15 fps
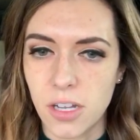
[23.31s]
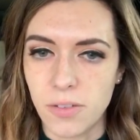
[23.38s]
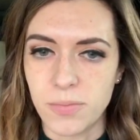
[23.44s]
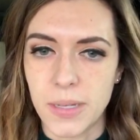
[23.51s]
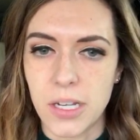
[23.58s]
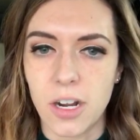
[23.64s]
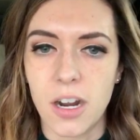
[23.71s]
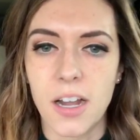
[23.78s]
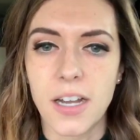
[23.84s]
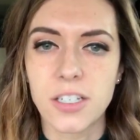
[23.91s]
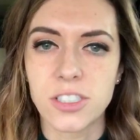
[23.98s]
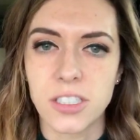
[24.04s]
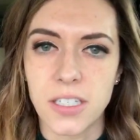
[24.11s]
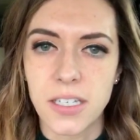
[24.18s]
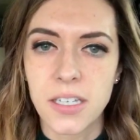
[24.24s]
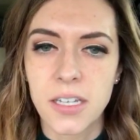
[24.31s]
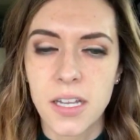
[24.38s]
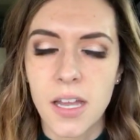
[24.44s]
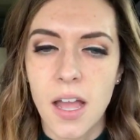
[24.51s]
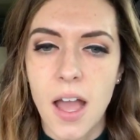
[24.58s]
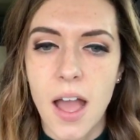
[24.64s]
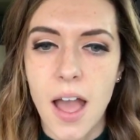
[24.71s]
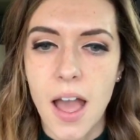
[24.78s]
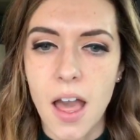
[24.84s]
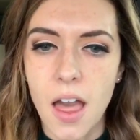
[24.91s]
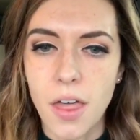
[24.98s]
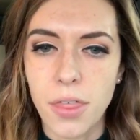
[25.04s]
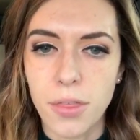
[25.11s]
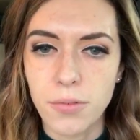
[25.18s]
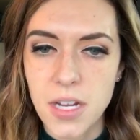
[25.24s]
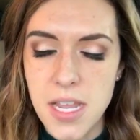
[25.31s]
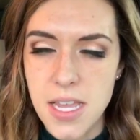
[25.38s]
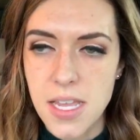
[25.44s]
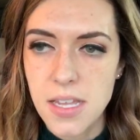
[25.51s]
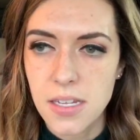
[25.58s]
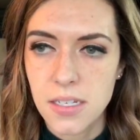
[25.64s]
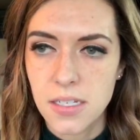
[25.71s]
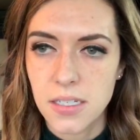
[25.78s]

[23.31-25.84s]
off my car actually. Three,